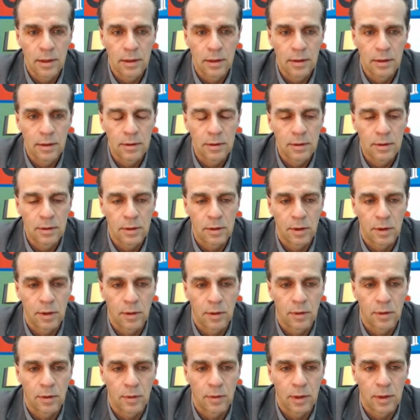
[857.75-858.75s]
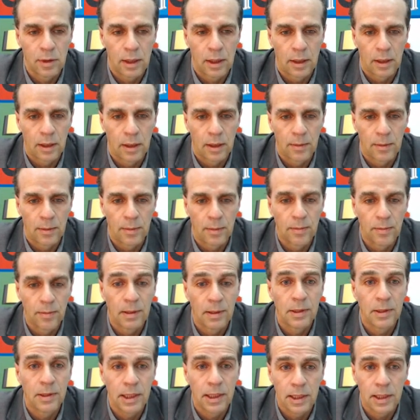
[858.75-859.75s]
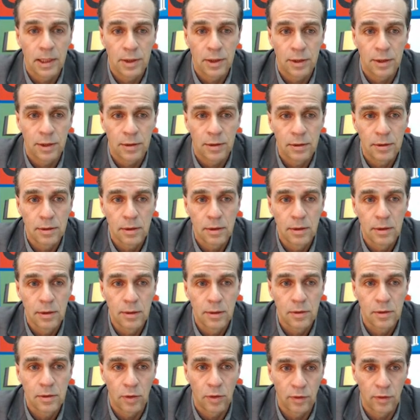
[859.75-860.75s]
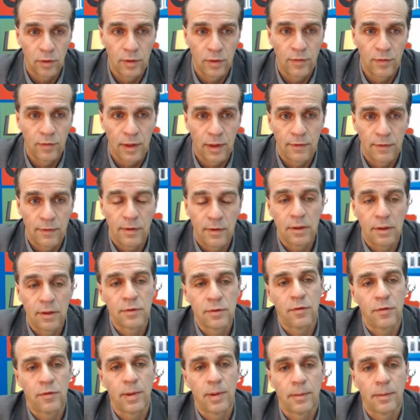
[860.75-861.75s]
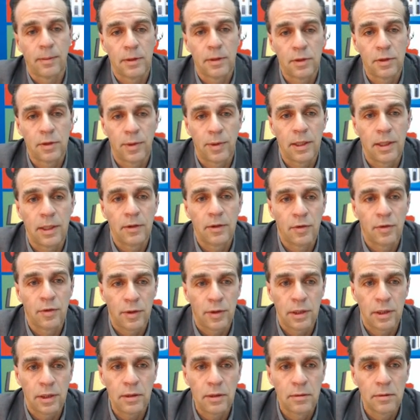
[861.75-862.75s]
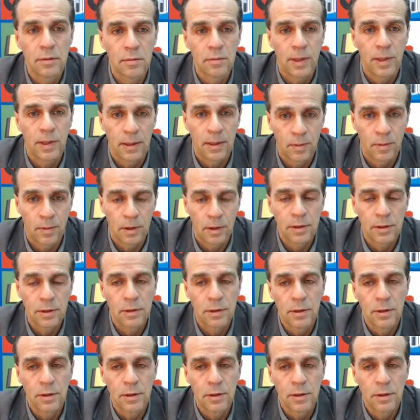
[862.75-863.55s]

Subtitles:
So publications. So over the 5 years, we've published 23 papers